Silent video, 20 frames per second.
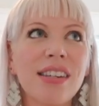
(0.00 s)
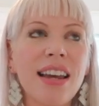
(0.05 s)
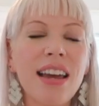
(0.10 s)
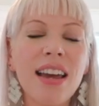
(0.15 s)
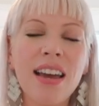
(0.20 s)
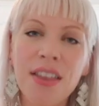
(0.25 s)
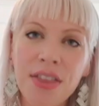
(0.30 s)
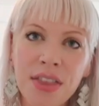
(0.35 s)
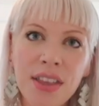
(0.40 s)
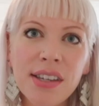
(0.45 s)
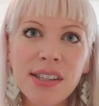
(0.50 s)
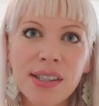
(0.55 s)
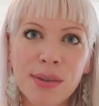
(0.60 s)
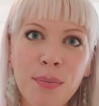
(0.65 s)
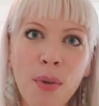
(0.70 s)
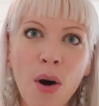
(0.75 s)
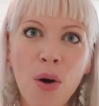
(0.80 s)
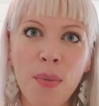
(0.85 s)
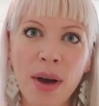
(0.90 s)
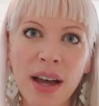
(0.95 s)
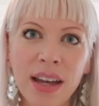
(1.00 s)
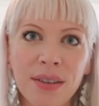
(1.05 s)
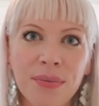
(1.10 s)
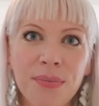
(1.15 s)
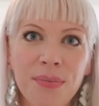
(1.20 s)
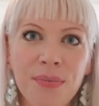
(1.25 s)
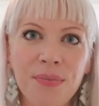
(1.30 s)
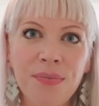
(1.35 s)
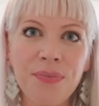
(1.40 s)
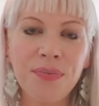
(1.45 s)
in this moment,
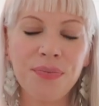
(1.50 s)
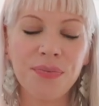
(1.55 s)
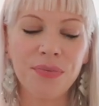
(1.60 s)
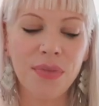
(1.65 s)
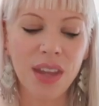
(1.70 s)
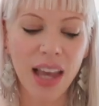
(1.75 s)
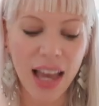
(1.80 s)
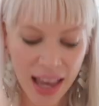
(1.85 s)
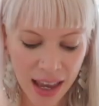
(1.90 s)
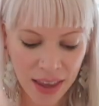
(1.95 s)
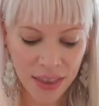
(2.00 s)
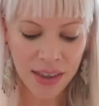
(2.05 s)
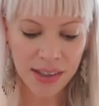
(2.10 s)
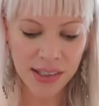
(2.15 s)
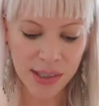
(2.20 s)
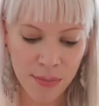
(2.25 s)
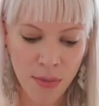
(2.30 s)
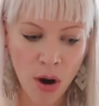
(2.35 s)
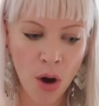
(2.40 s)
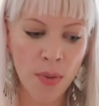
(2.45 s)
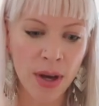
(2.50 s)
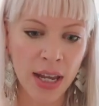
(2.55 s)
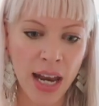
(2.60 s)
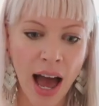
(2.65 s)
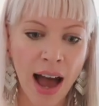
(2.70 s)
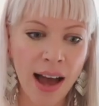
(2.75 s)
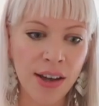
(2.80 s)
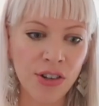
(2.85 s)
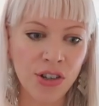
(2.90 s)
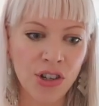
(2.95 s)

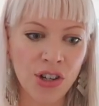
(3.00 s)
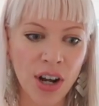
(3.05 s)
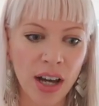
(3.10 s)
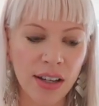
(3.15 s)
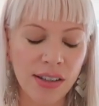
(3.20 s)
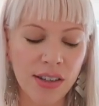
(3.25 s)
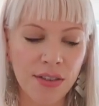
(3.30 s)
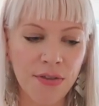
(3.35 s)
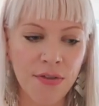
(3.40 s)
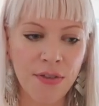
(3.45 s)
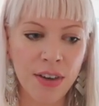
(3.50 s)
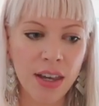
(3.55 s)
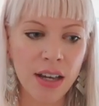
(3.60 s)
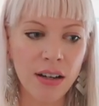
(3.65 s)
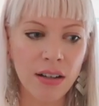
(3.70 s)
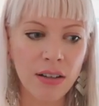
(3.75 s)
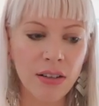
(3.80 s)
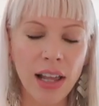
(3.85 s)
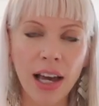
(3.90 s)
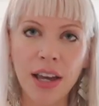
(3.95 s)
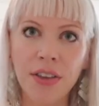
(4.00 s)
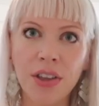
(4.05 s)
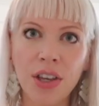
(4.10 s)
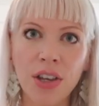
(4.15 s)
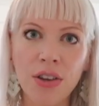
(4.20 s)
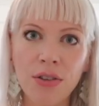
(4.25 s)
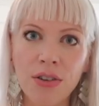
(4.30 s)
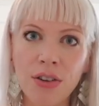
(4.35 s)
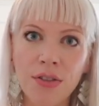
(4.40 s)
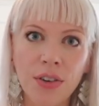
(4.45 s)
I just feel like the
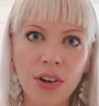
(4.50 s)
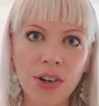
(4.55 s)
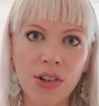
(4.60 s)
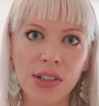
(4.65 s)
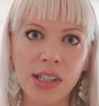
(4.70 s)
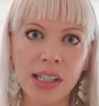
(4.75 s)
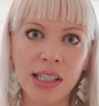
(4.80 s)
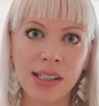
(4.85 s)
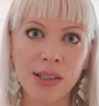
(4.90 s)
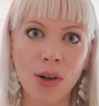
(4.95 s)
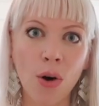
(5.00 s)
universe is